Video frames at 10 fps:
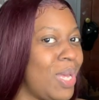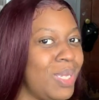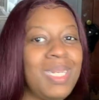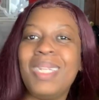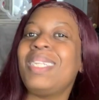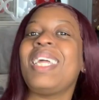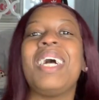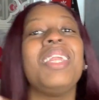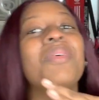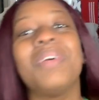You know
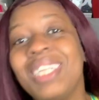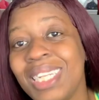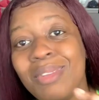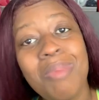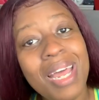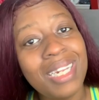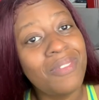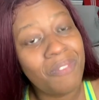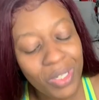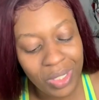that wasn't as bad as the
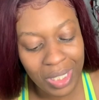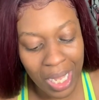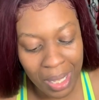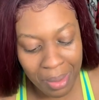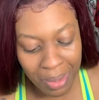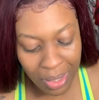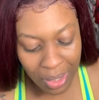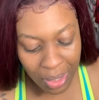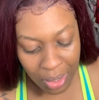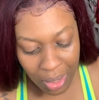first time.
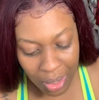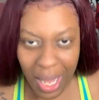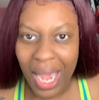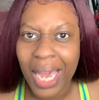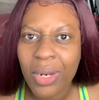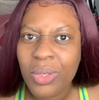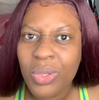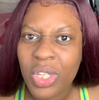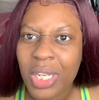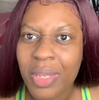I don't
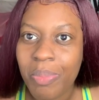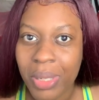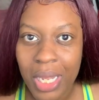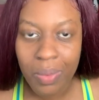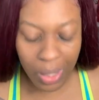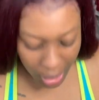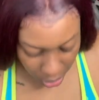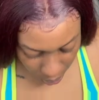usually bleed when I do